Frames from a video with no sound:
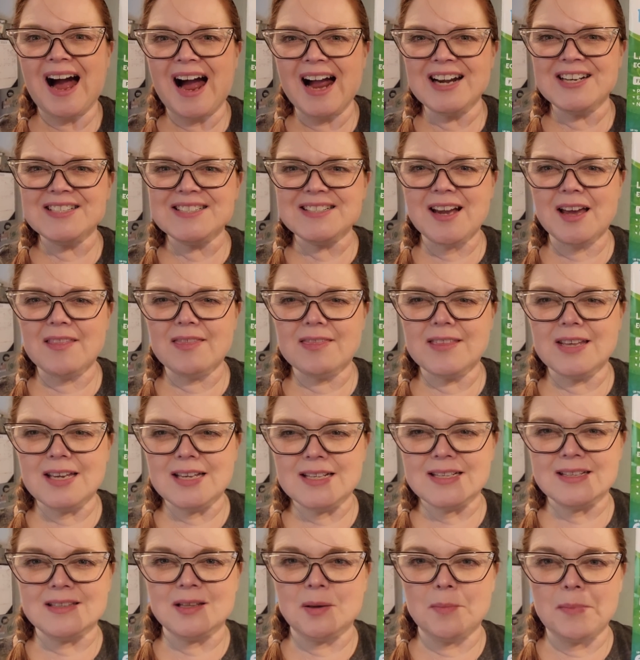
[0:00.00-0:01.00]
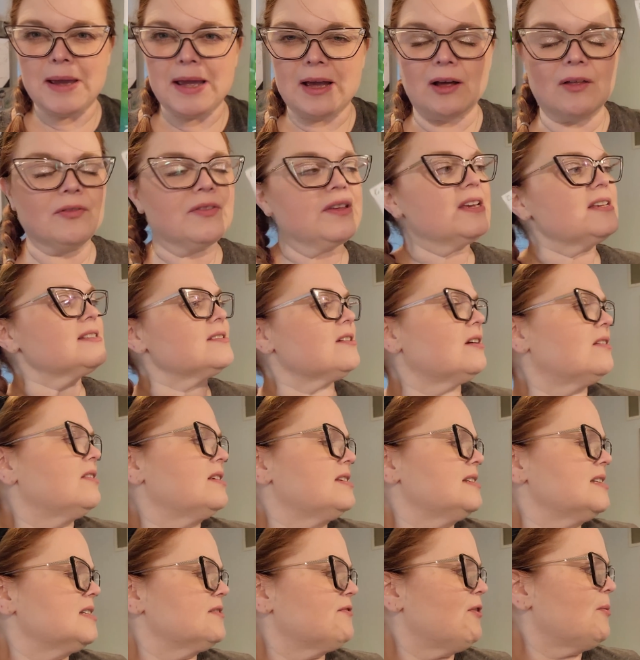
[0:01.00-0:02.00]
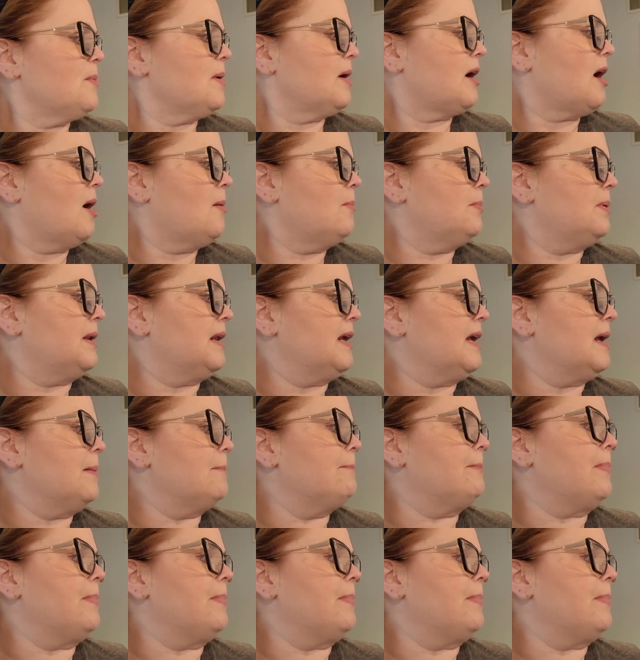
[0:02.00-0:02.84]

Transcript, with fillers: I just got these in the mail. These this is from a company,